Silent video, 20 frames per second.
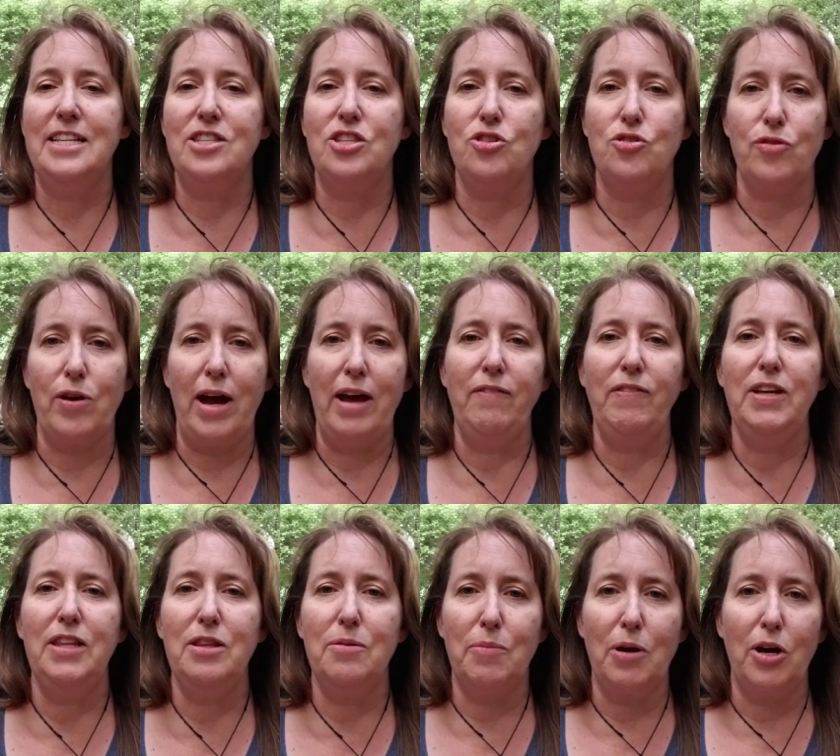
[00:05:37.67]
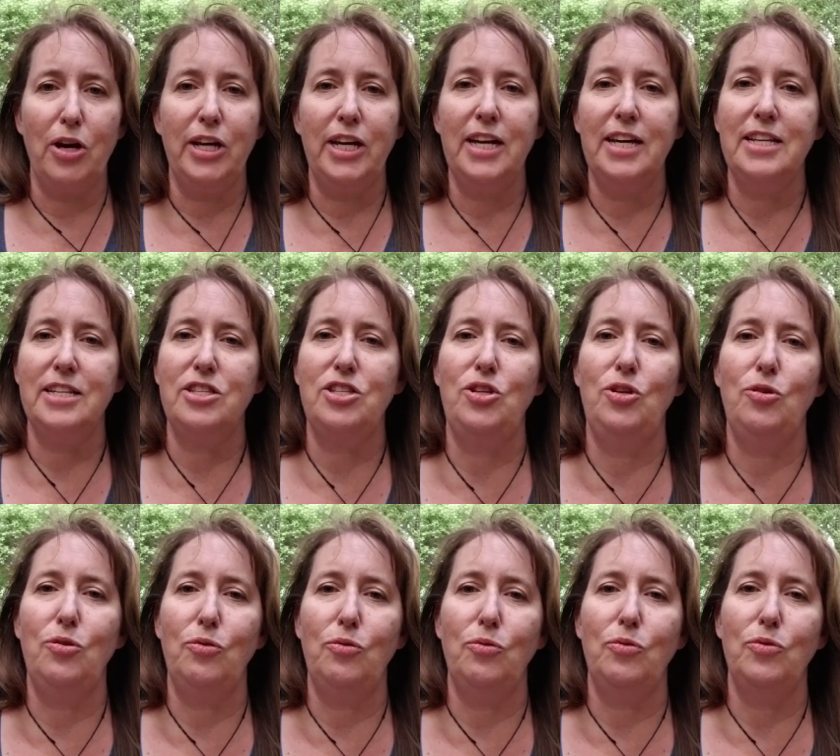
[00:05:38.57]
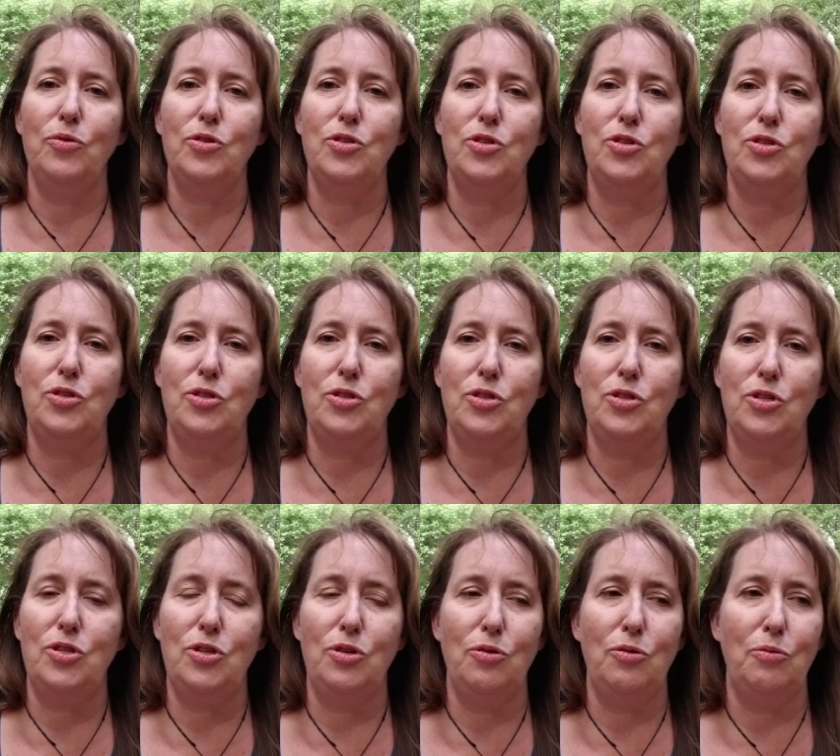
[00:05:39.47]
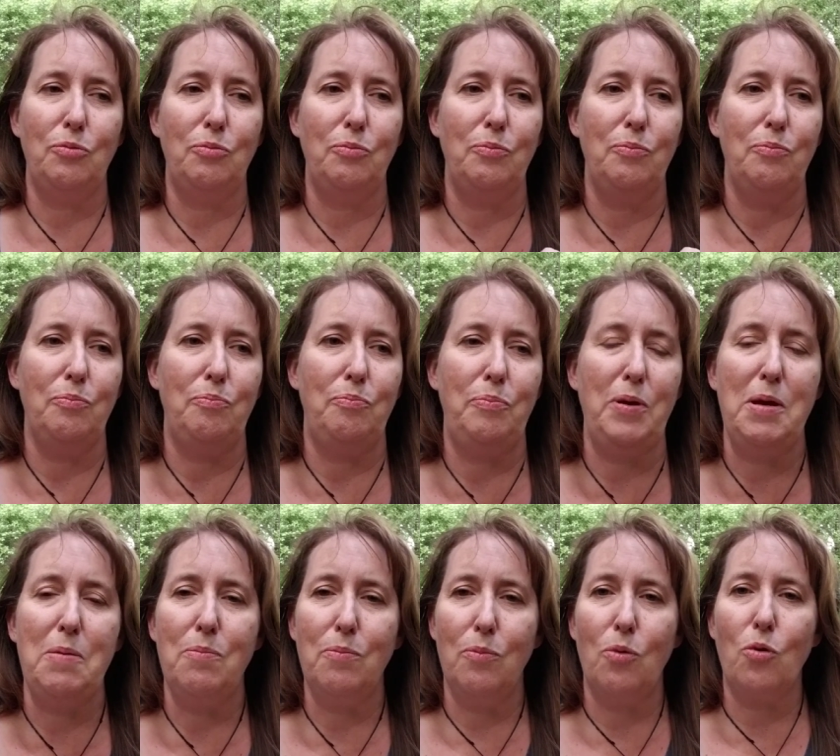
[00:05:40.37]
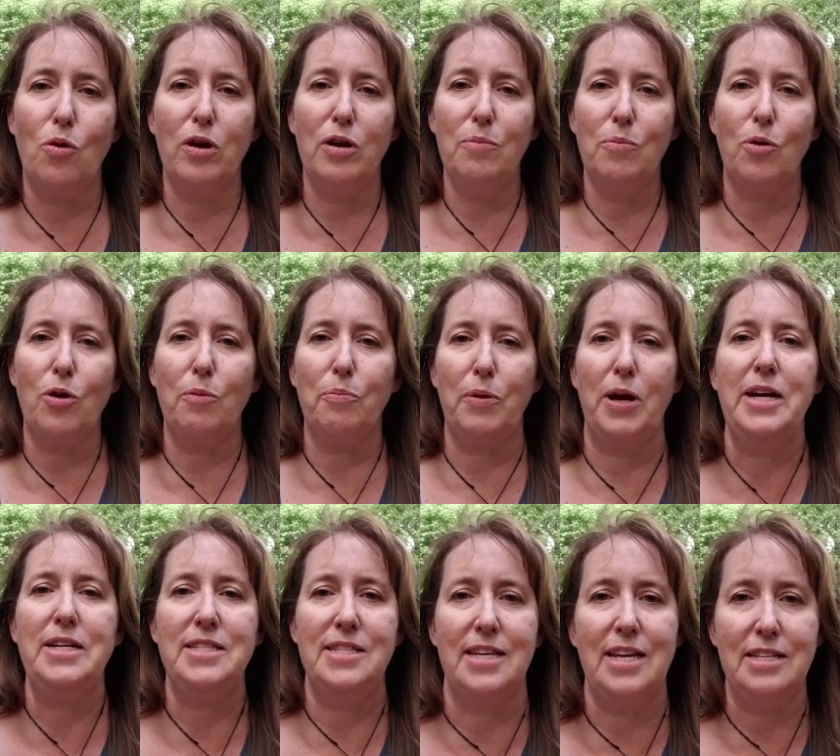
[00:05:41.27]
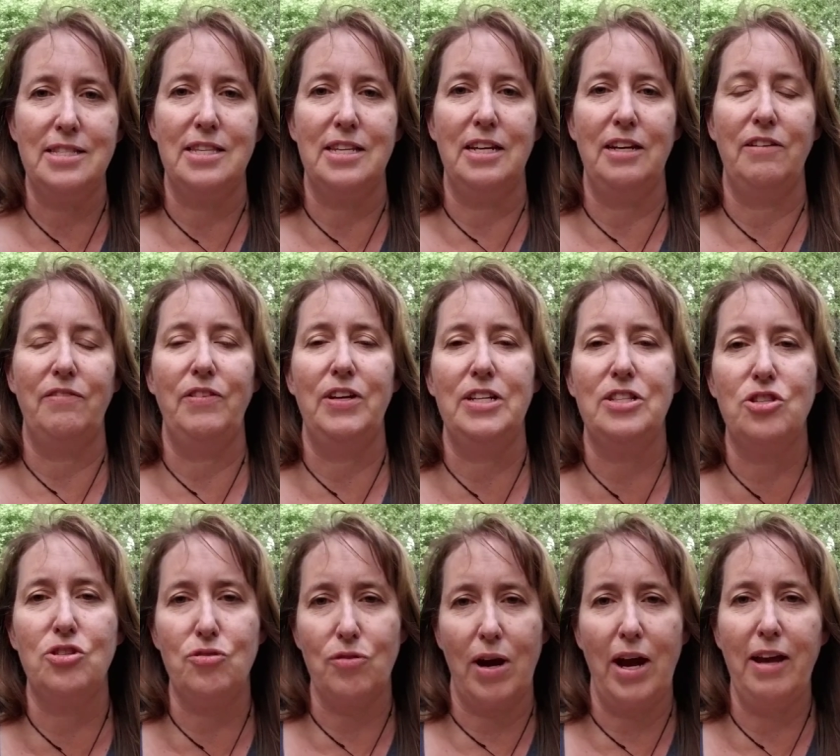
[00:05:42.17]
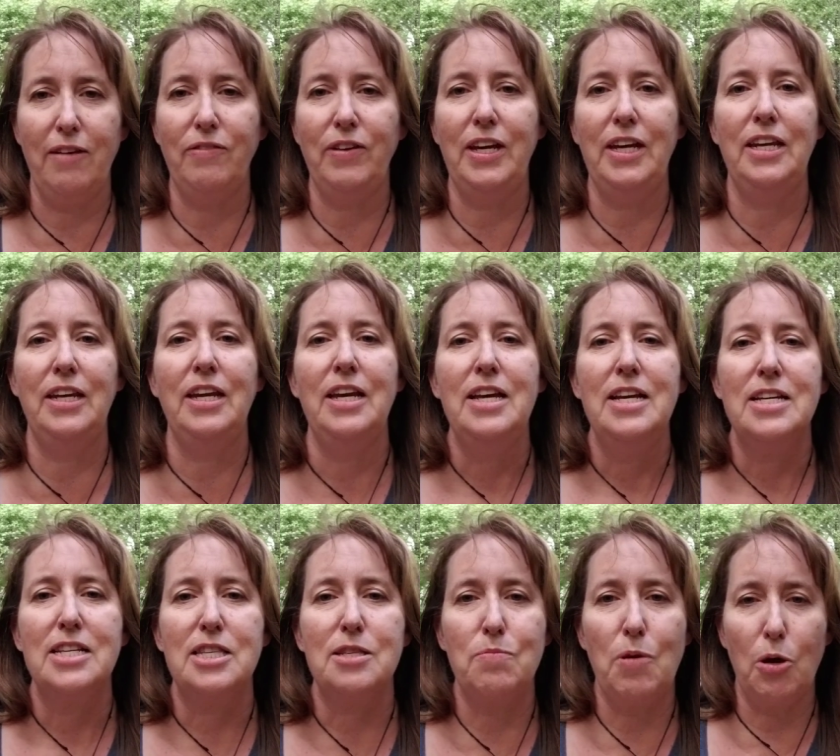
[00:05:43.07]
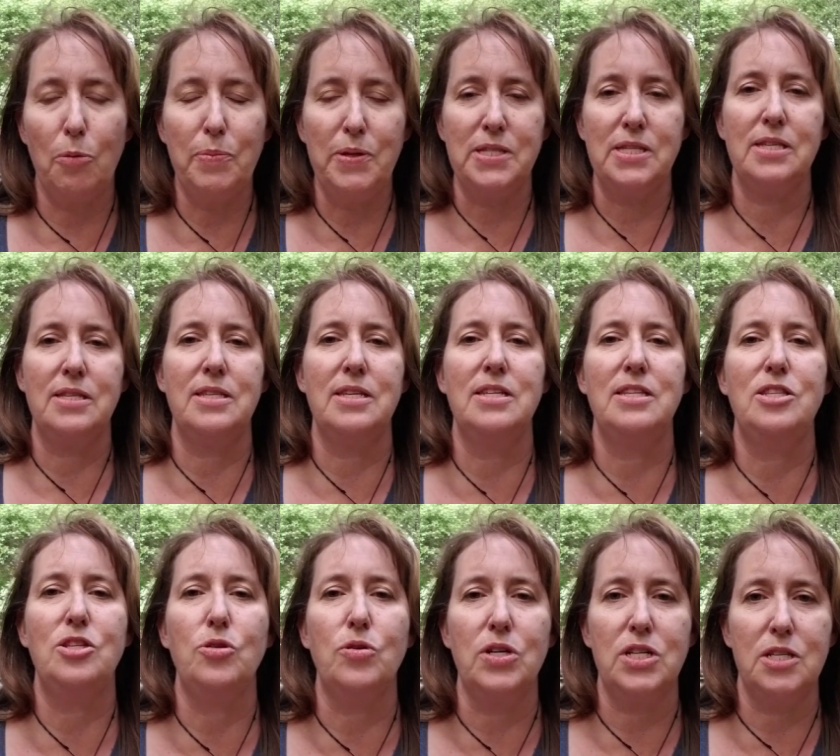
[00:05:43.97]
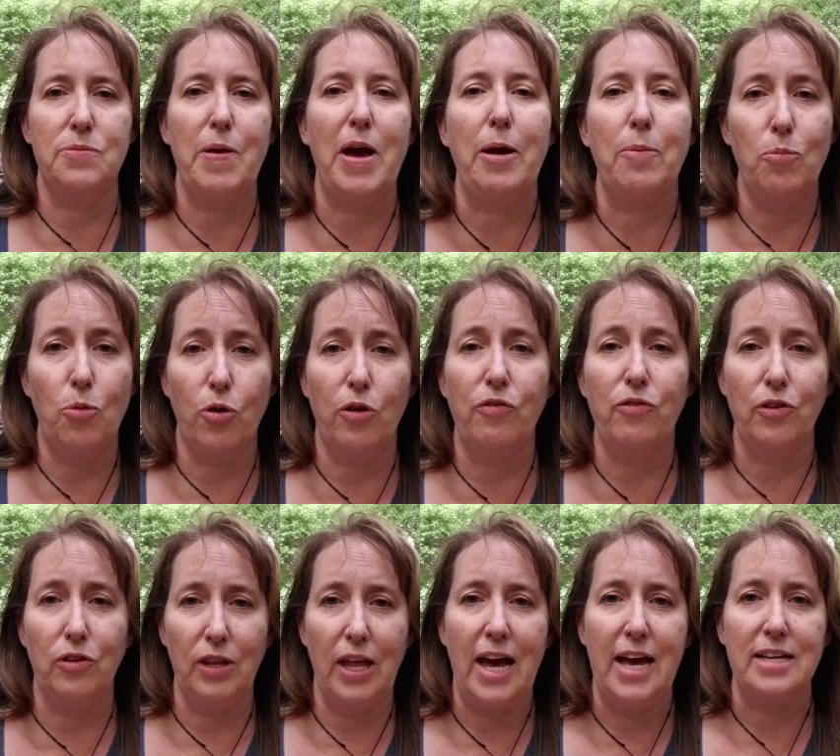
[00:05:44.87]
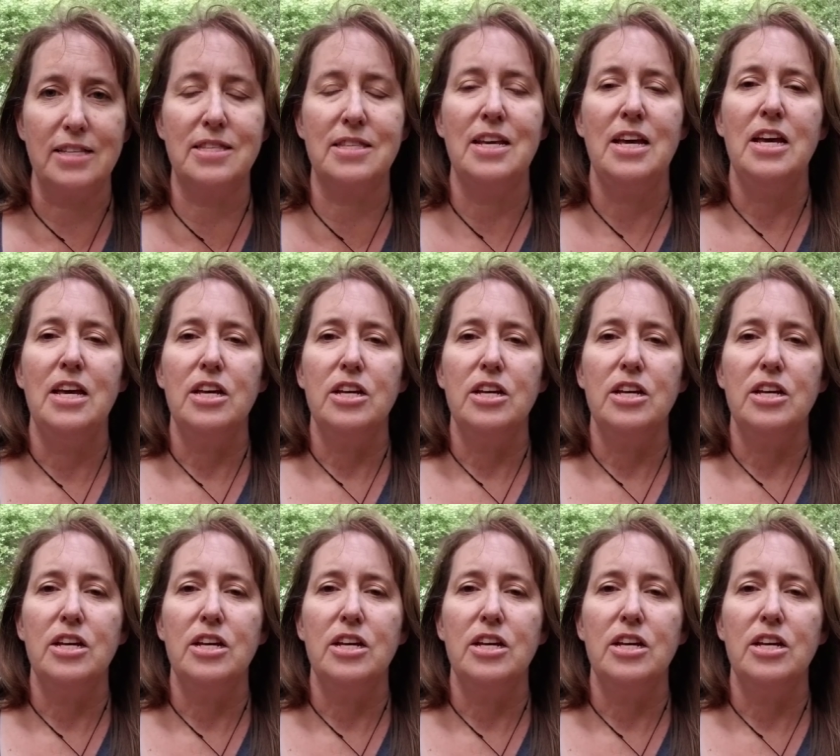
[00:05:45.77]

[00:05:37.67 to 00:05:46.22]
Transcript: driving the market to be more and more price sensitive. It's driving small businesses to expect more for less.